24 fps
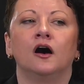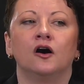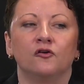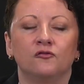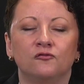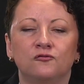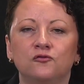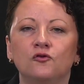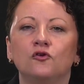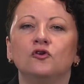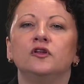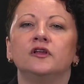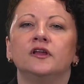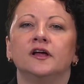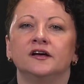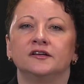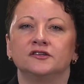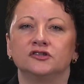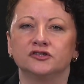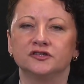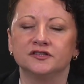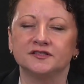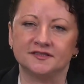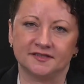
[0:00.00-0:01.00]
full
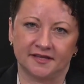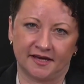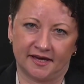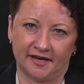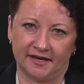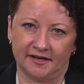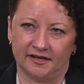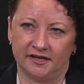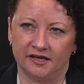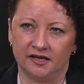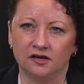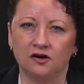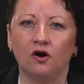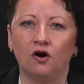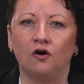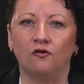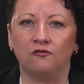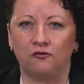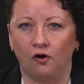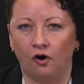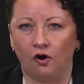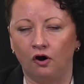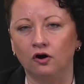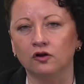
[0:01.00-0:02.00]
understanding of
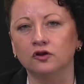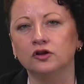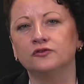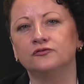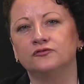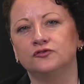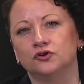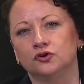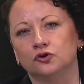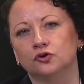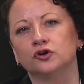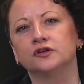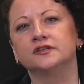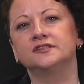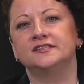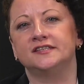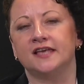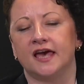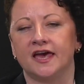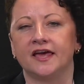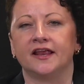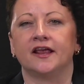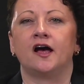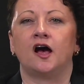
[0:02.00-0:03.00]
all of your
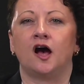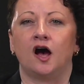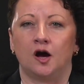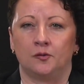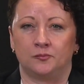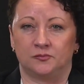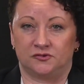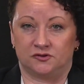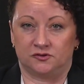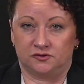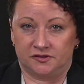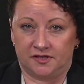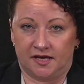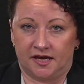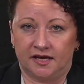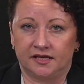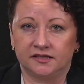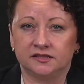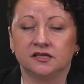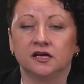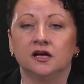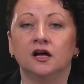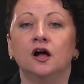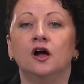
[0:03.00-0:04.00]
data up to date.
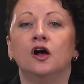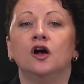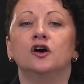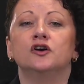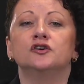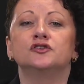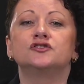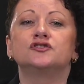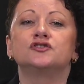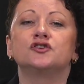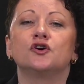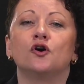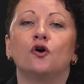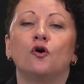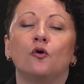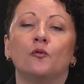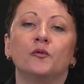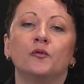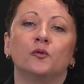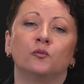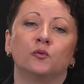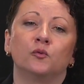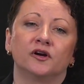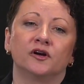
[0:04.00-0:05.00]
So
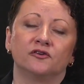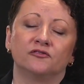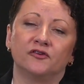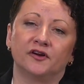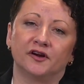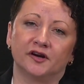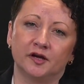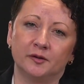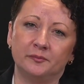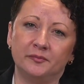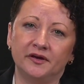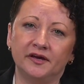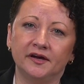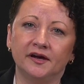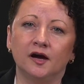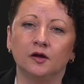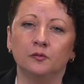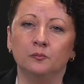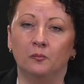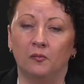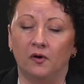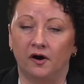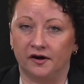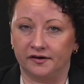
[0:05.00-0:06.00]
we're very big on
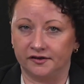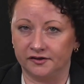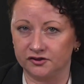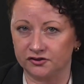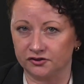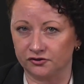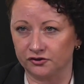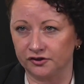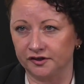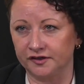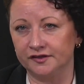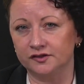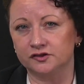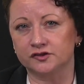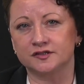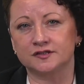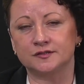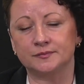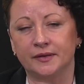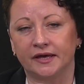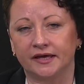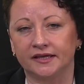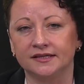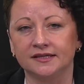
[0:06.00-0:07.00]
monitoring your
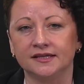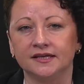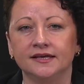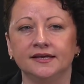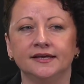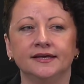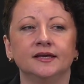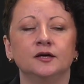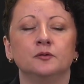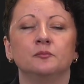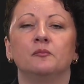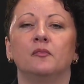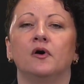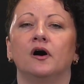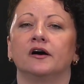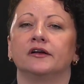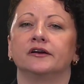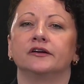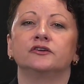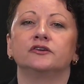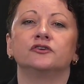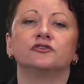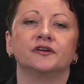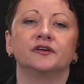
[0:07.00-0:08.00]
spending,
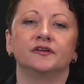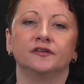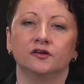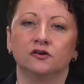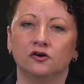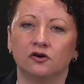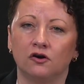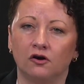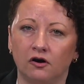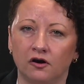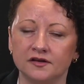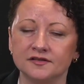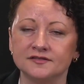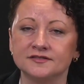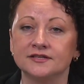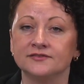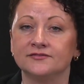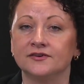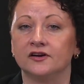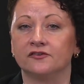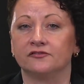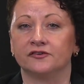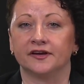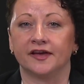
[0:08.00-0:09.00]
monitoring the costs of
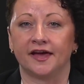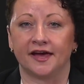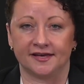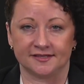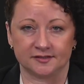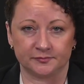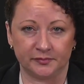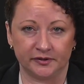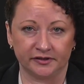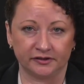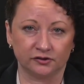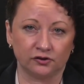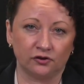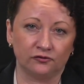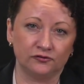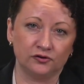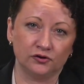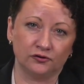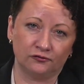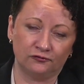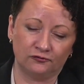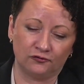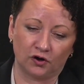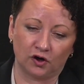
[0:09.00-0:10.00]
every aspect of
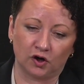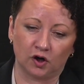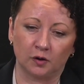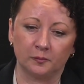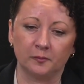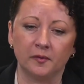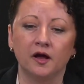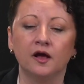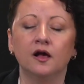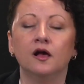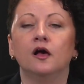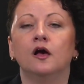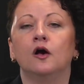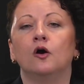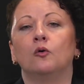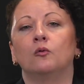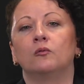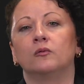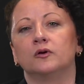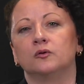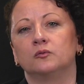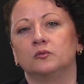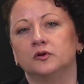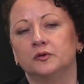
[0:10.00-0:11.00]
your firm.
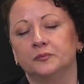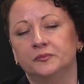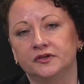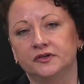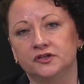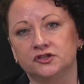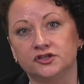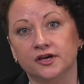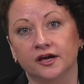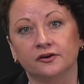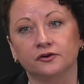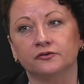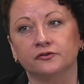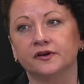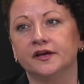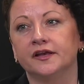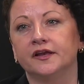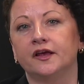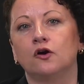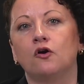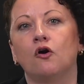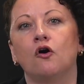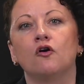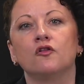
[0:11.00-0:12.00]
We will be
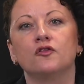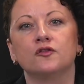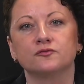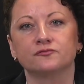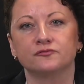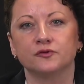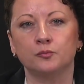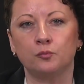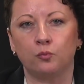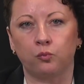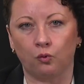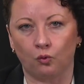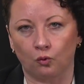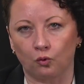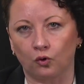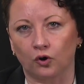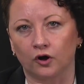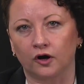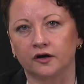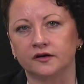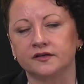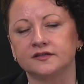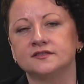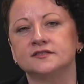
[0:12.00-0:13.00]
generating all the
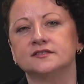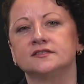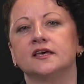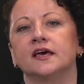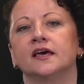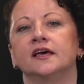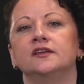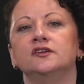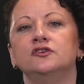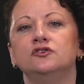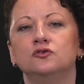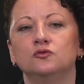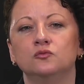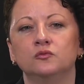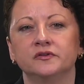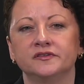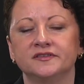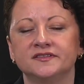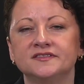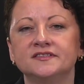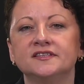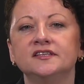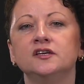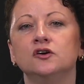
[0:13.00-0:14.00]
reports, and you will
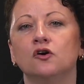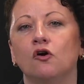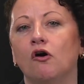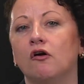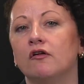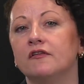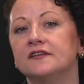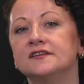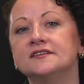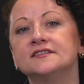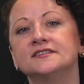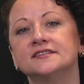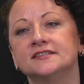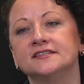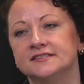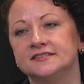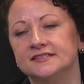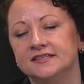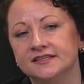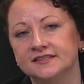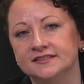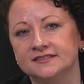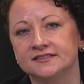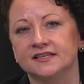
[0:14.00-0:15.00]
see all the
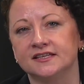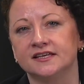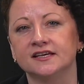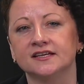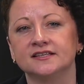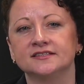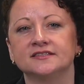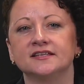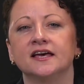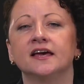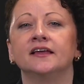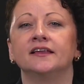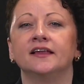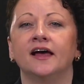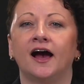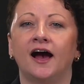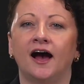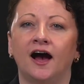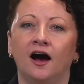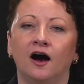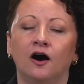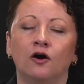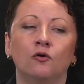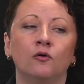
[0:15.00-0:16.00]
statistics and
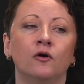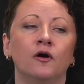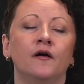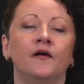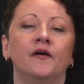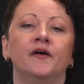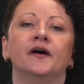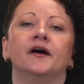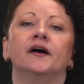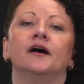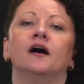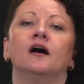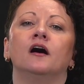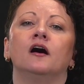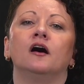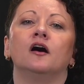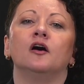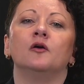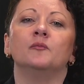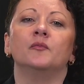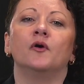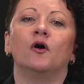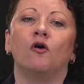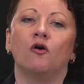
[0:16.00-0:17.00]
how
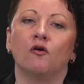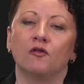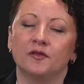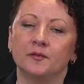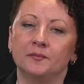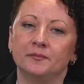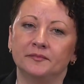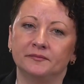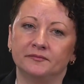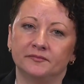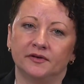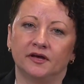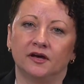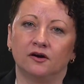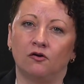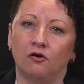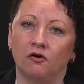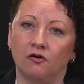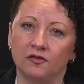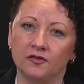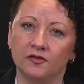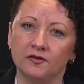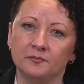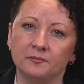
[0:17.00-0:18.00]
all
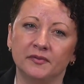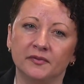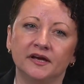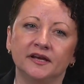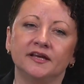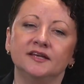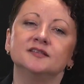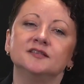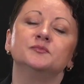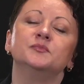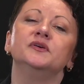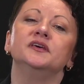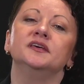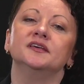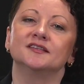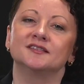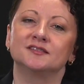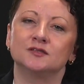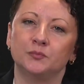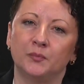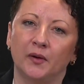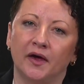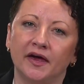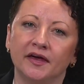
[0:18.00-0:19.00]
the money is being
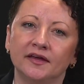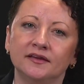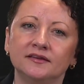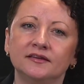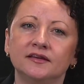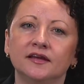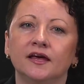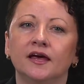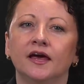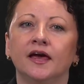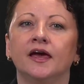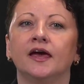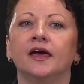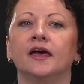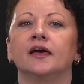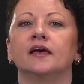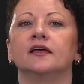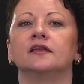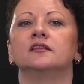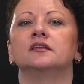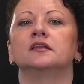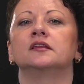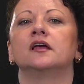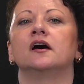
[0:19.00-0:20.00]
spent,
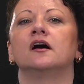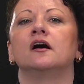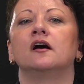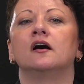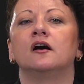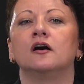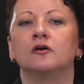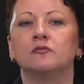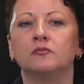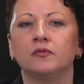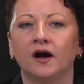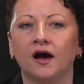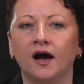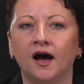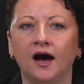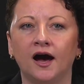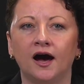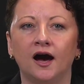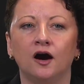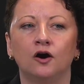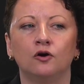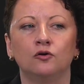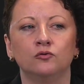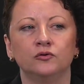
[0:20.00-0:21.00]
and
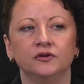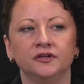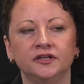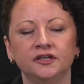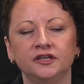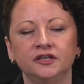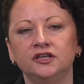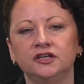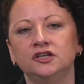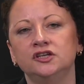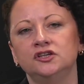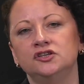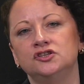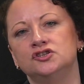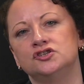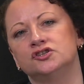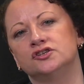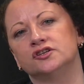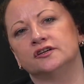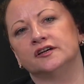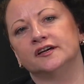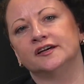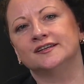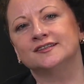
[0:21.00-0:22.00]
how each
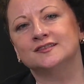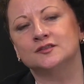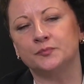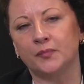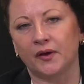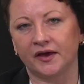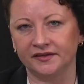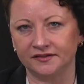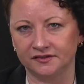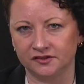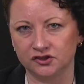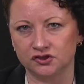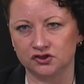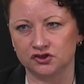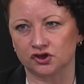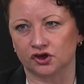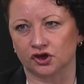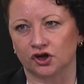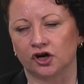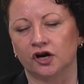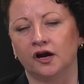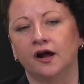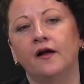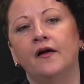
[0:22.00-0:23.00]
expenditure